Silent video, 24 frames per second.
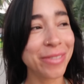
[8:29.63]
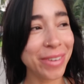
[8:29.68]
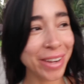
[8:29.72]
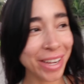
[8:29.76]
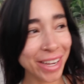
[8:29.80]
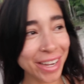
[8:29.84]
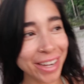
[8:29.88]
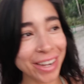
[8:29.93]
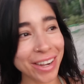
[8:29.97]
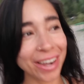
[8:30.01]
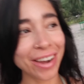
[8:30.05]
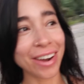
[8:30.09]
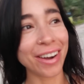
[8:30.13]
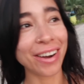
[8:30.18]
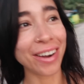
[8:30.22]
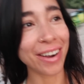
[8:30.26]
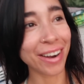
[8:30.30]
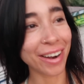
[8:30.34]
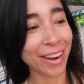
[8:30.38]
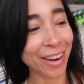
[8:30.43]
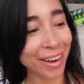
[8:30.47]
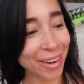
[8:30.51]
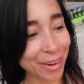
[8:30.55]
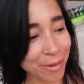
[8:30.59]
We
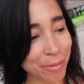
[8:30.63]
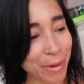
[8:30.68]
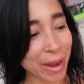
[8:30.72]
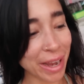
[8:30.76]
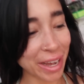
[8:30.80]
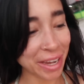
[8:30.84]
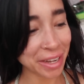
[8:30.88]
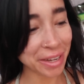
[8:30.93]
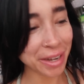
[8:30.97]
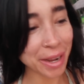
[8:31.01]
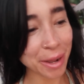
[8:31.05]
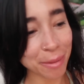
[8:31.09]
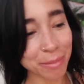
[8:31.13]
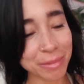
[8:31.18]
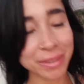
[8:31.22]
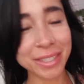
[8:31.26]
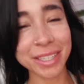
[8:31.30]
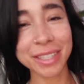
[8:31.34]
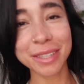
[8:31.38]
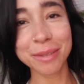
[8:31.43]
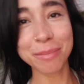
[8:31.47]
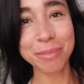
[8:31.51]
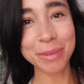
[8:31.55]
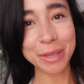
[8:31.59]
are waking up
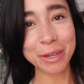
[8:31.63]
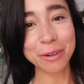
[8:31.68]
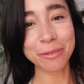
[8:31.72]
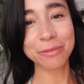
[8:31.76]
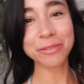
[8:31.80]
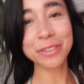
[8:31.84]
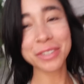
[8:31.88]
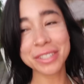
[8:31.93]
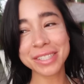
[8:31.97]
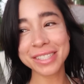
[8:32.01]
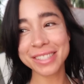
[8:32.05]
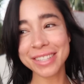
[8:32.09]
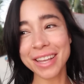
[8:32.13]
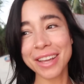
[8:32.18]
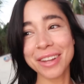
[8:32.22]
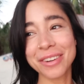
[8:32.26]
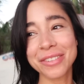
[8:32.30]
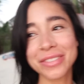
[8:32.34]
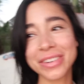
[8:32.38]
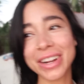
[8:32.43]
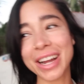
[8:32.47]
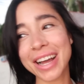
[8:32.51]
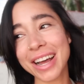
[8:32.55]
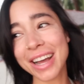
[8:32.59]
to the beautiful
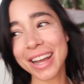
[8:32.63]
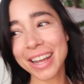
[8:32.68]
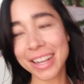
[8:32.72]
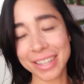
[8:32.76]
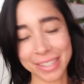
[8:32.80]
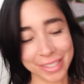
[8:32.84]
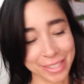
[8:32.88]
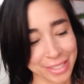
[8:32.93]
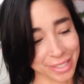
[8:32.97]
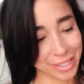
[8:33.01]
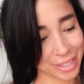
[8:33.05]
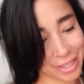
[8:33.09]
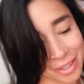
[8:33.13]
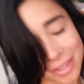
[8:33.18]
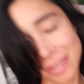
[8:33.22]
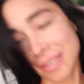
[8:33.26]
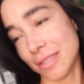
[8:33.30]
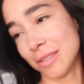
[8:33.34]
sunrise.